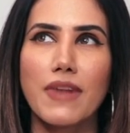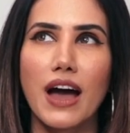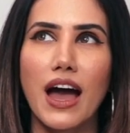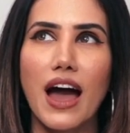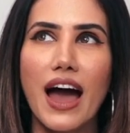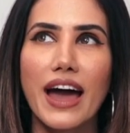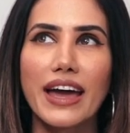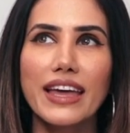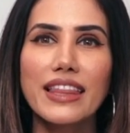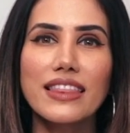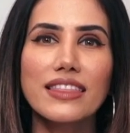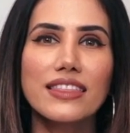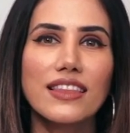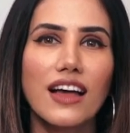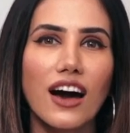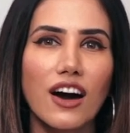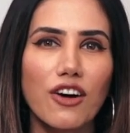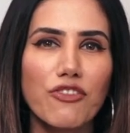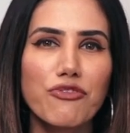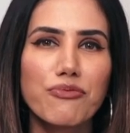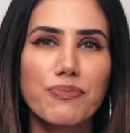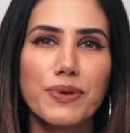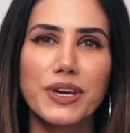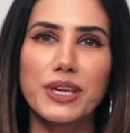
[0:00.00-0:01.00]
I
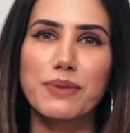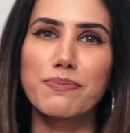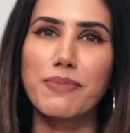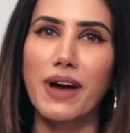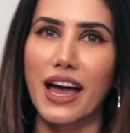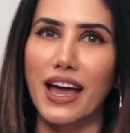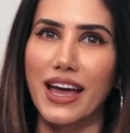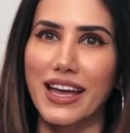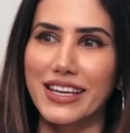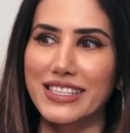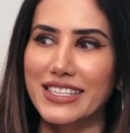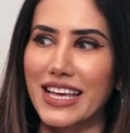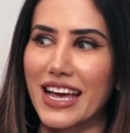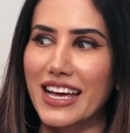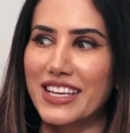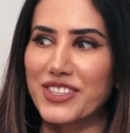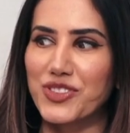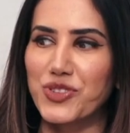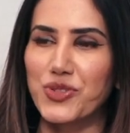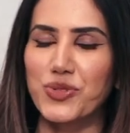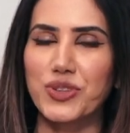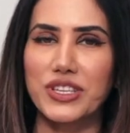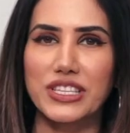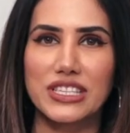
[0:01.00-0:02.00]
love big bags,
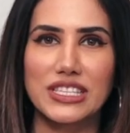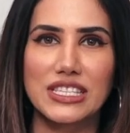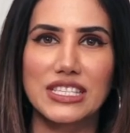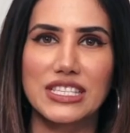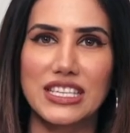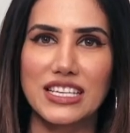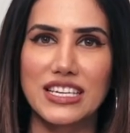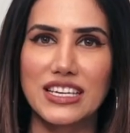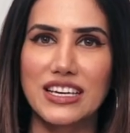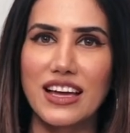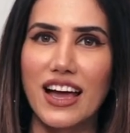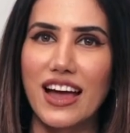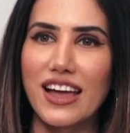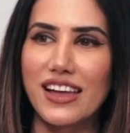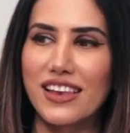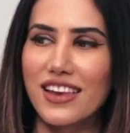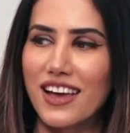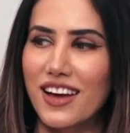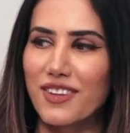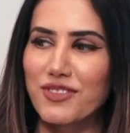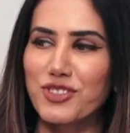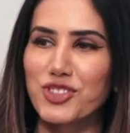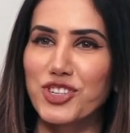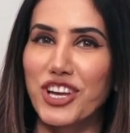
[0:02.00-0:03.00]
as you can see. I
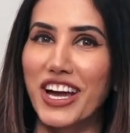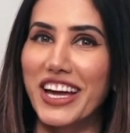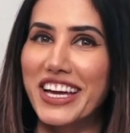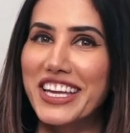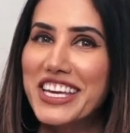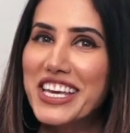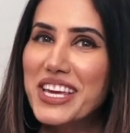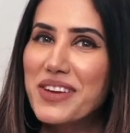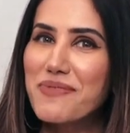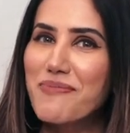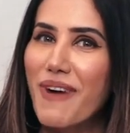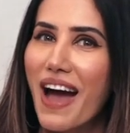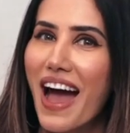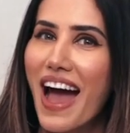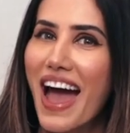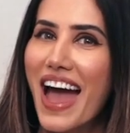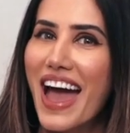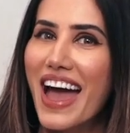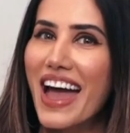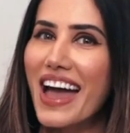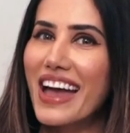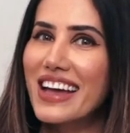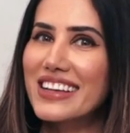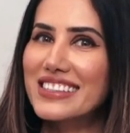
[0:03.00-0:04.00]
love shiny
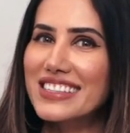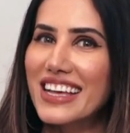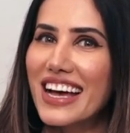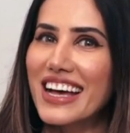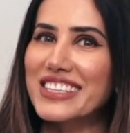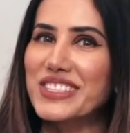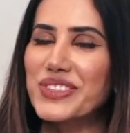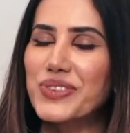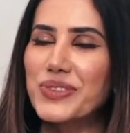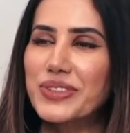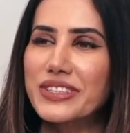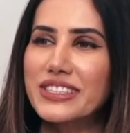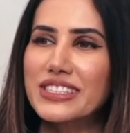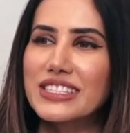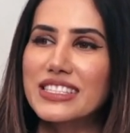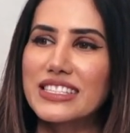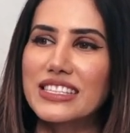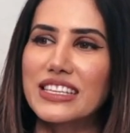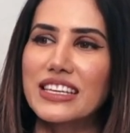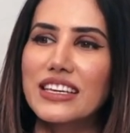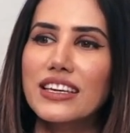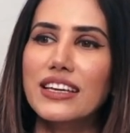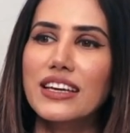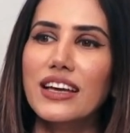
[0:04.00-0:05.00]
bags, as you can
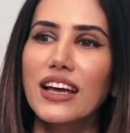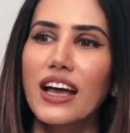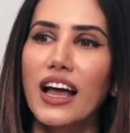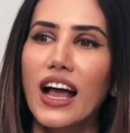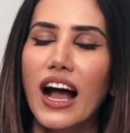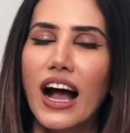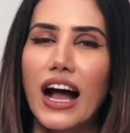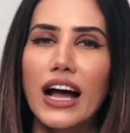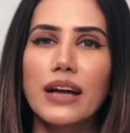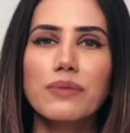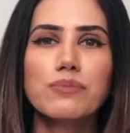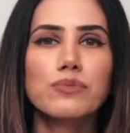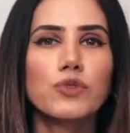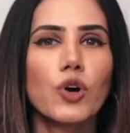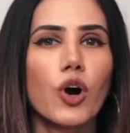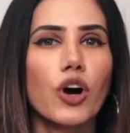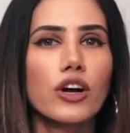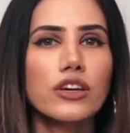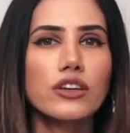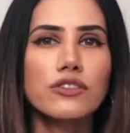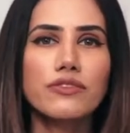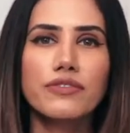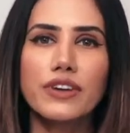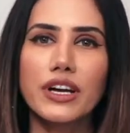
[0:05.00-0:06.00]
see. I'm
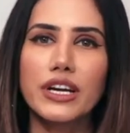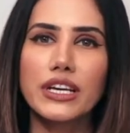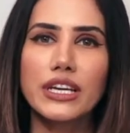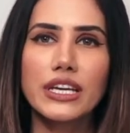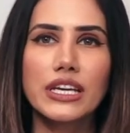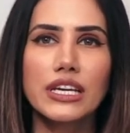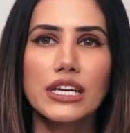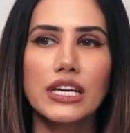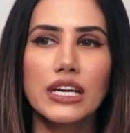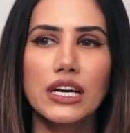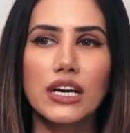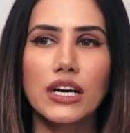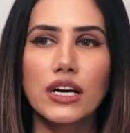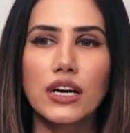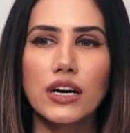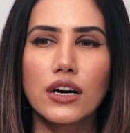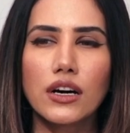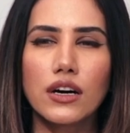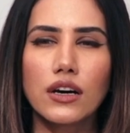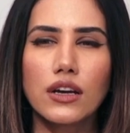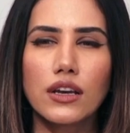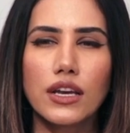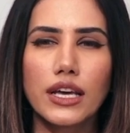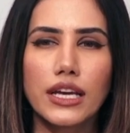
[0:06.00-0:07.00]
not a very
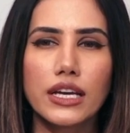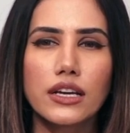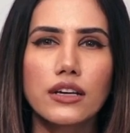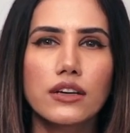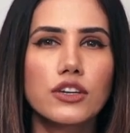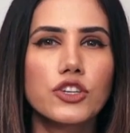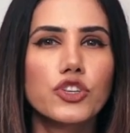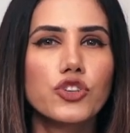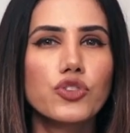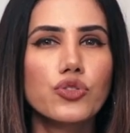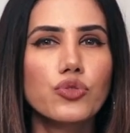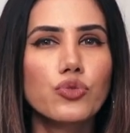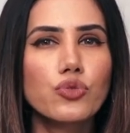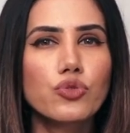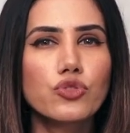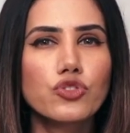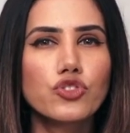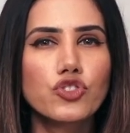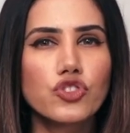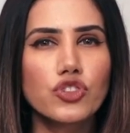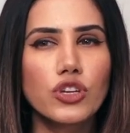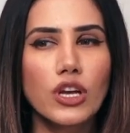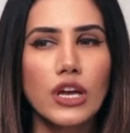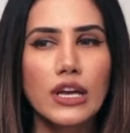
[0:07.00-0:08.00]
a
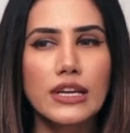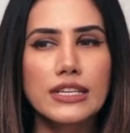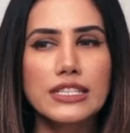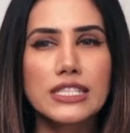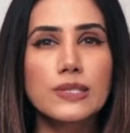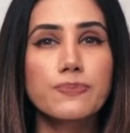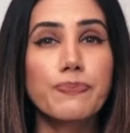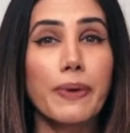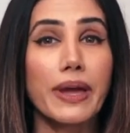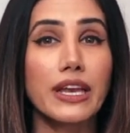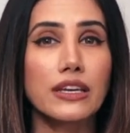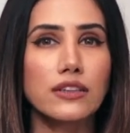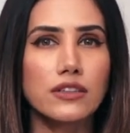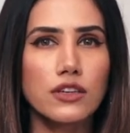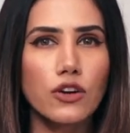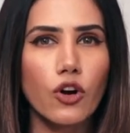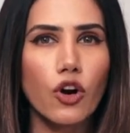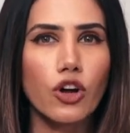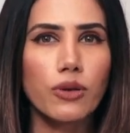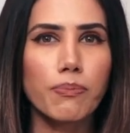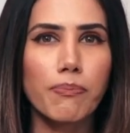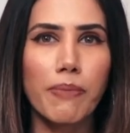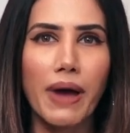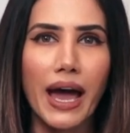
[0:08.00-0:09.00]
huge spender
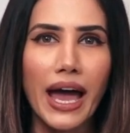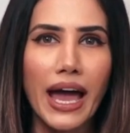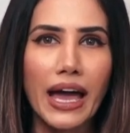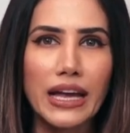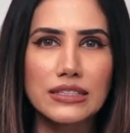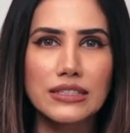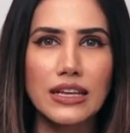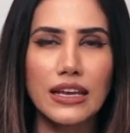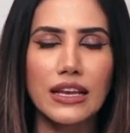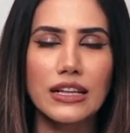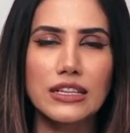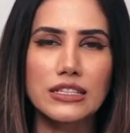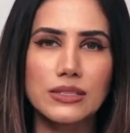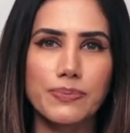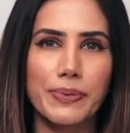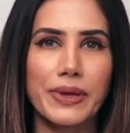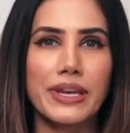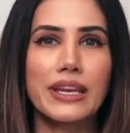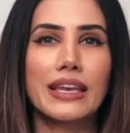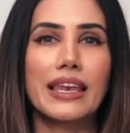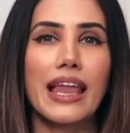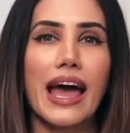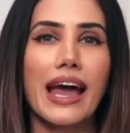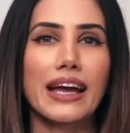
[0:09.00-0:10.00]
on bags that I'll
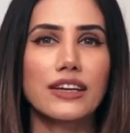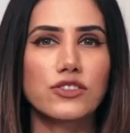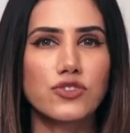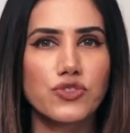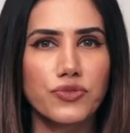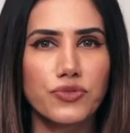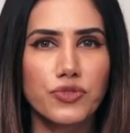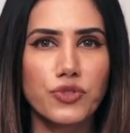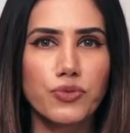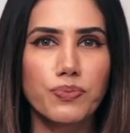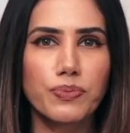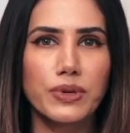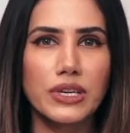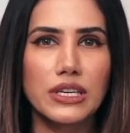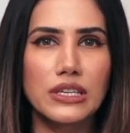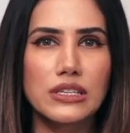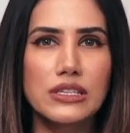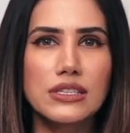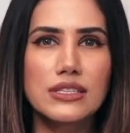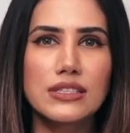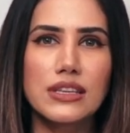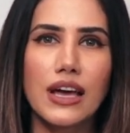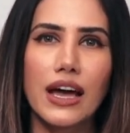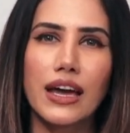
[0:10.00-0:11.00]
spend lakhs of
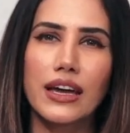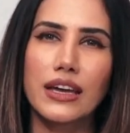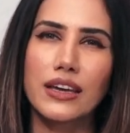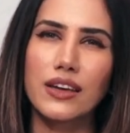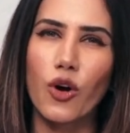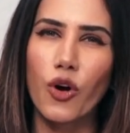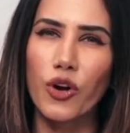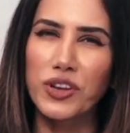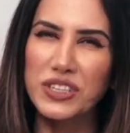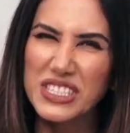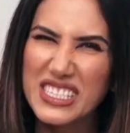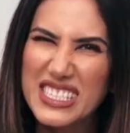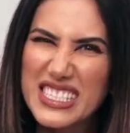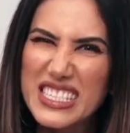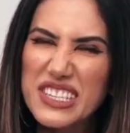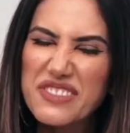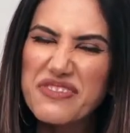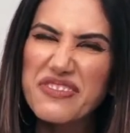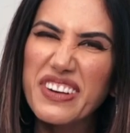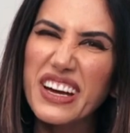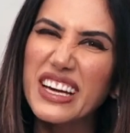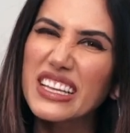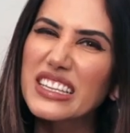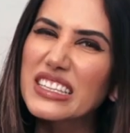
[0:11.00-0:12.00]
rupees. I honestly
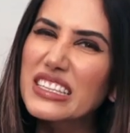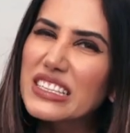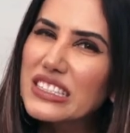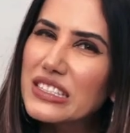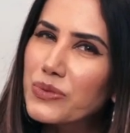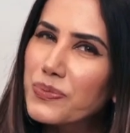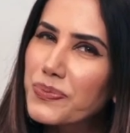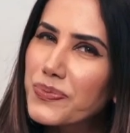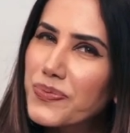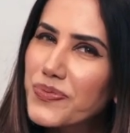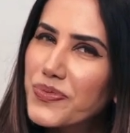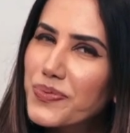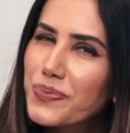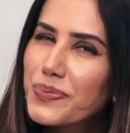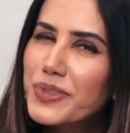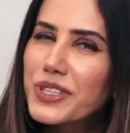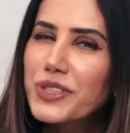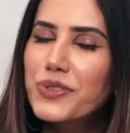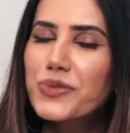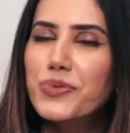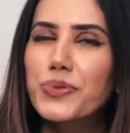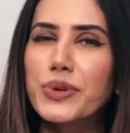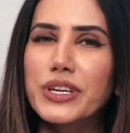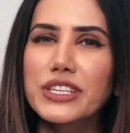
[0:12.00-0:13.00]
find it a
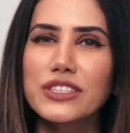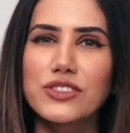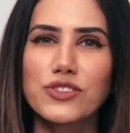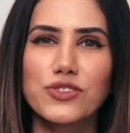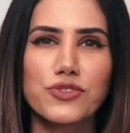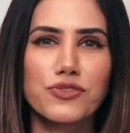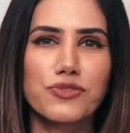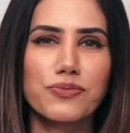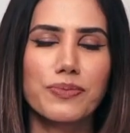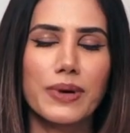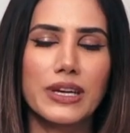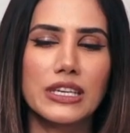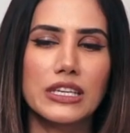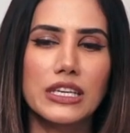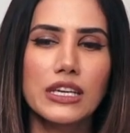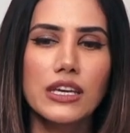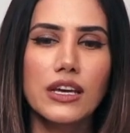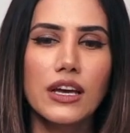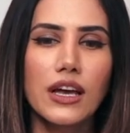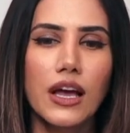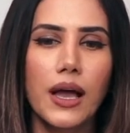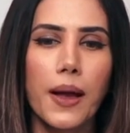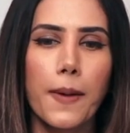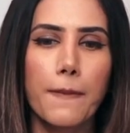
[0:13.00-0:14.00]
bit of waste of
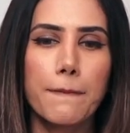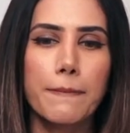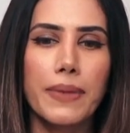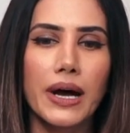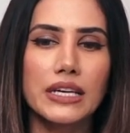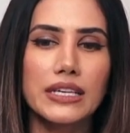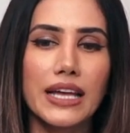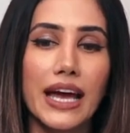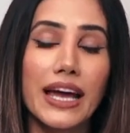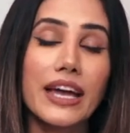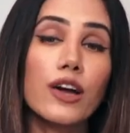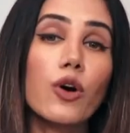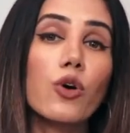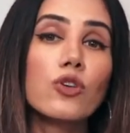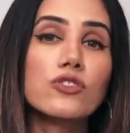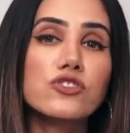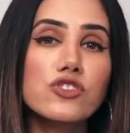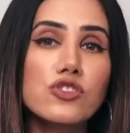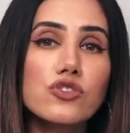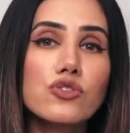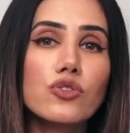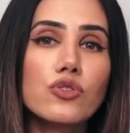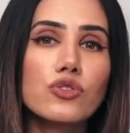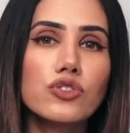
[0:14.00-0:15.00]
money, but I
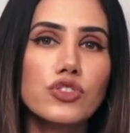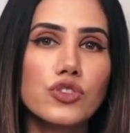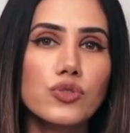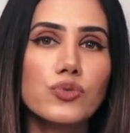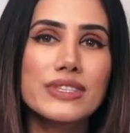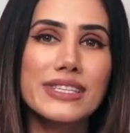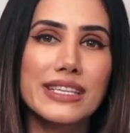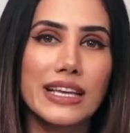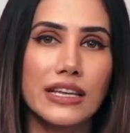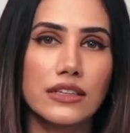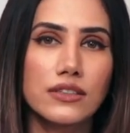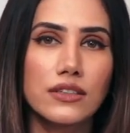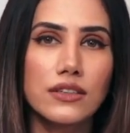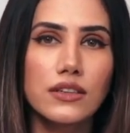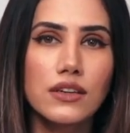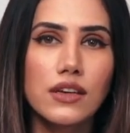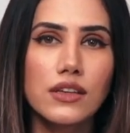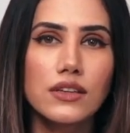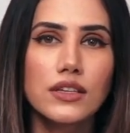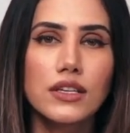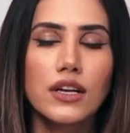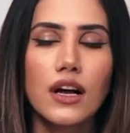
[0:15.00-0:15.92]
also don't use leather.